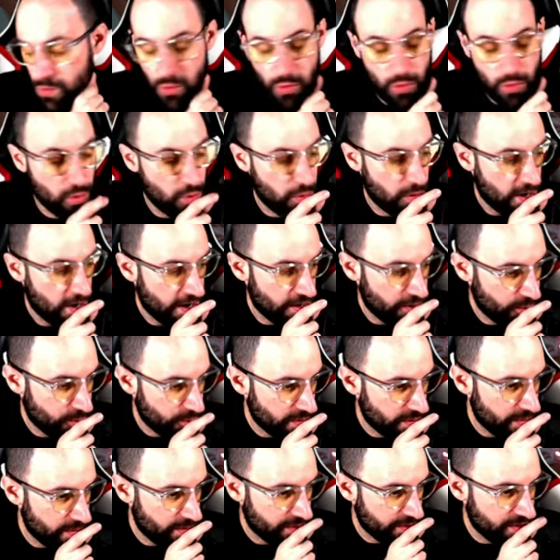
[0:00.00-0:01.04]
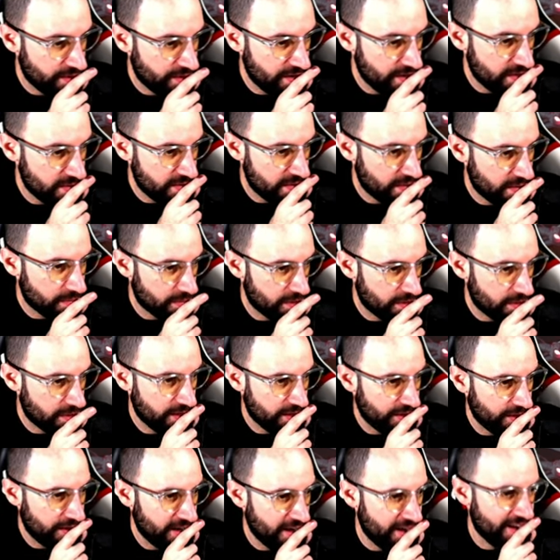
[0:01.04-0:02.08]
Oh, I don't remember the nickname
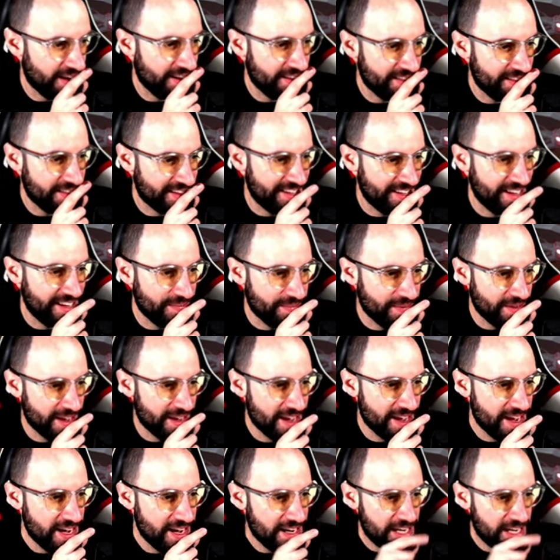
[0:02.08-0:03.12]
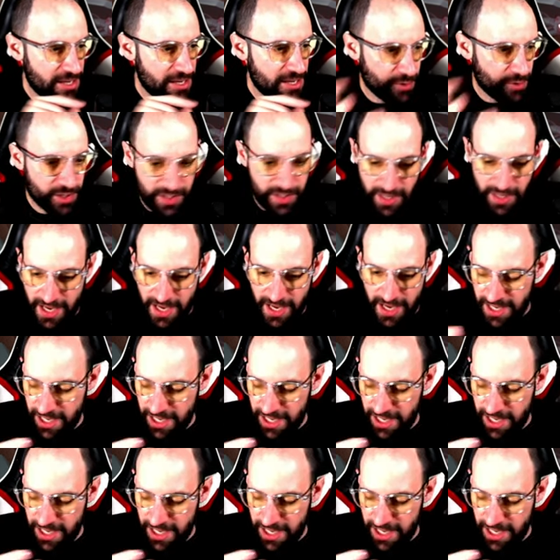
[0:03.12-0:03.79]
here in the game. He was...